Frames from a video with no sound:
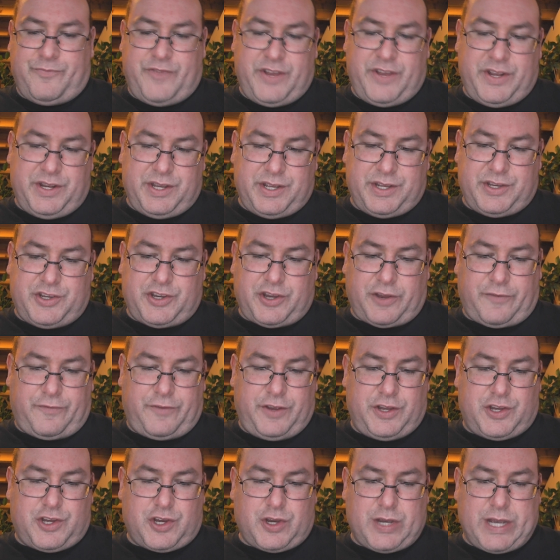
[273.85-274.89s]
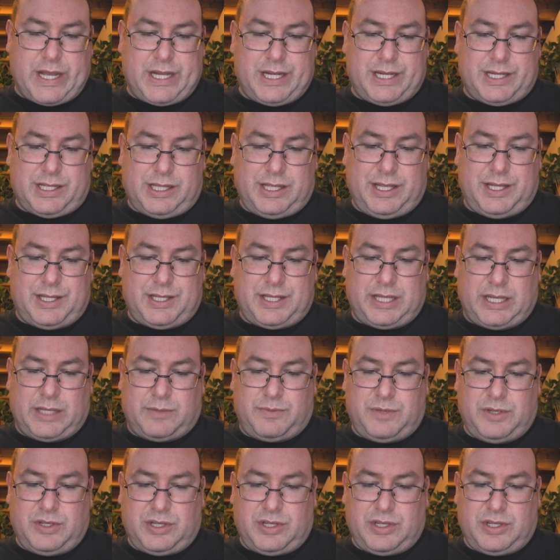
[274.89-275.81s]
Vintage featurette, deleted scenes,